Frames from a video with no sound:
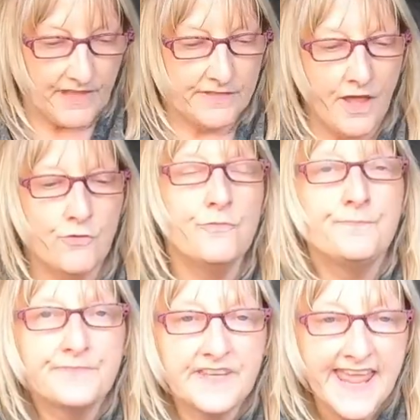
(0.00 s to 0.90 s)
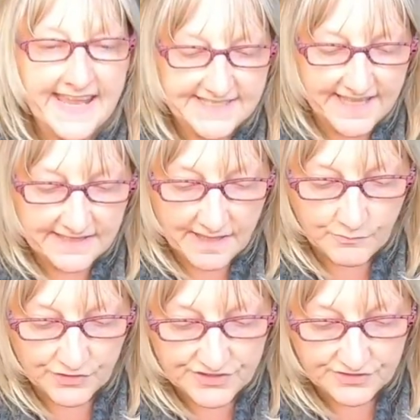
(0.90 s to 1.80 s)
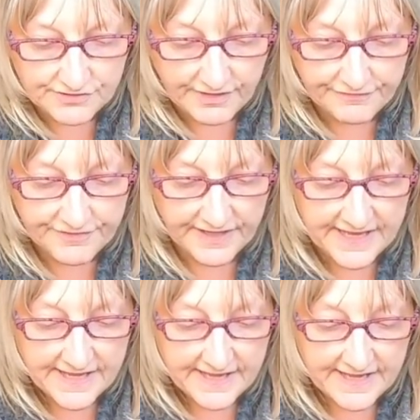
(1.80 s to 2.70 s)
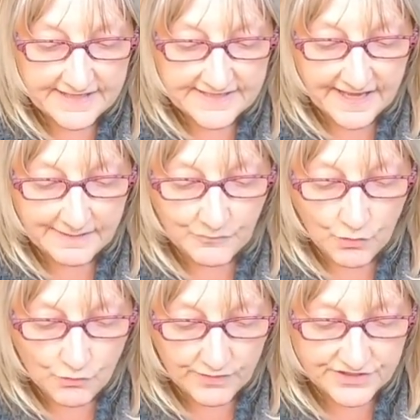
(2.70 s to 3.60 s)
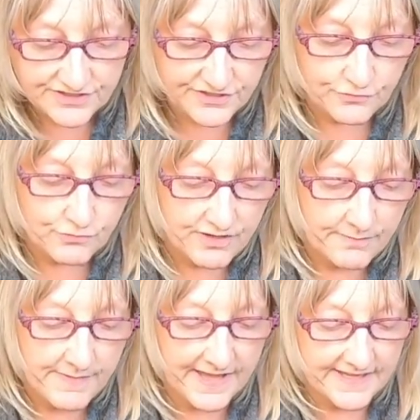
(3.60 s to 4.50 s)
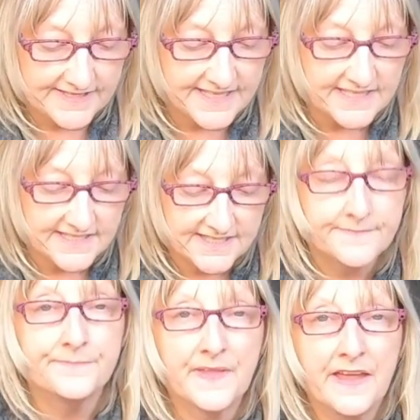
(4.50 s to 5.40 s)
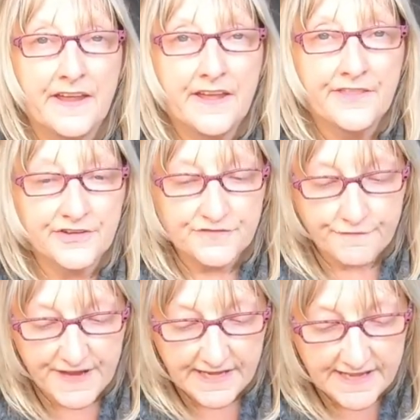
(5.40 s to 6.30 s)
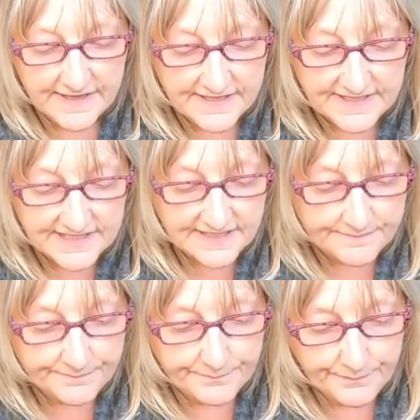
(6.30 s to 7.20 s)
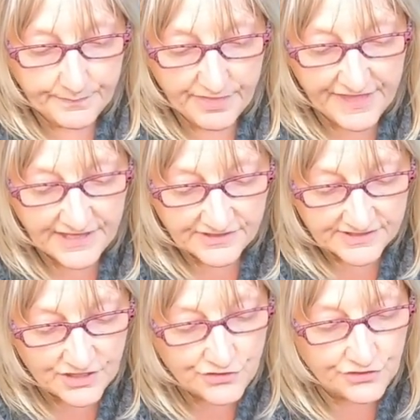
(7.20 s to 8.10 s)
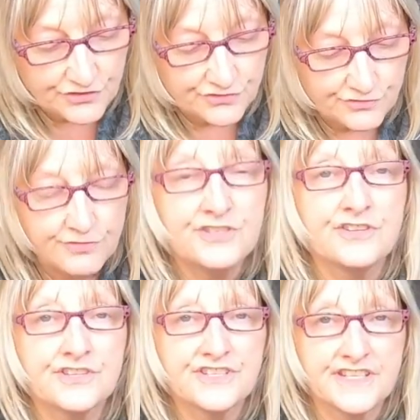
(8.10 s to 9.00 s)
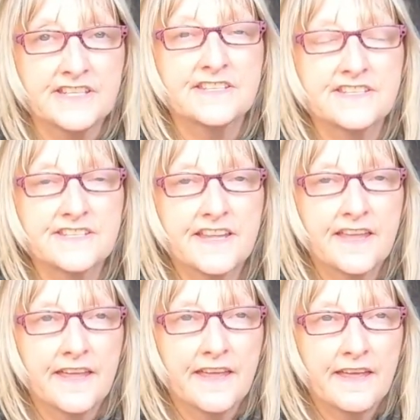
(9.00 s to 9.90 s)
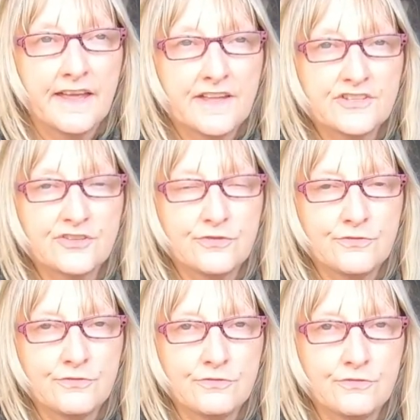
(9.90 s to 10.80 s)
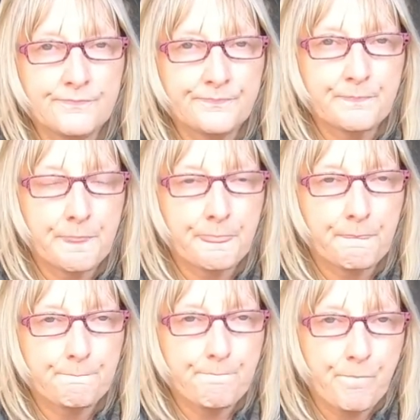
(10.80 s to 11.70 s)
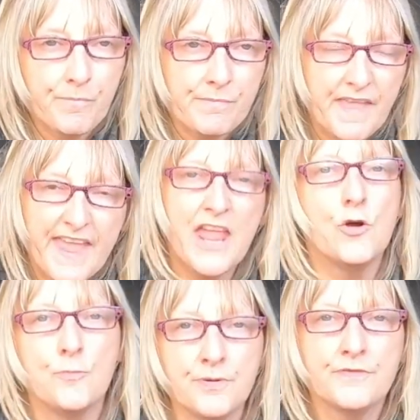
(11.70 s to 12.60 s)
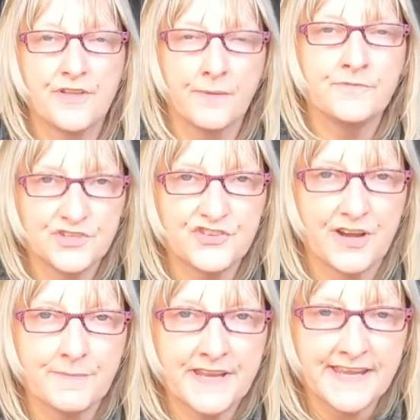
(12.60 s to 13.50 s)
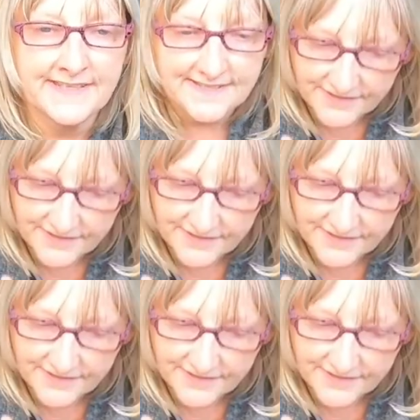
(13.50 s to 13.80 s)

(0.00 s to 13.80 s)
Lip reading: Now, the next thing that I'm going to do differently is I am not going to soak my seeds. There's various things that you can do to your seeds to help them to germinate.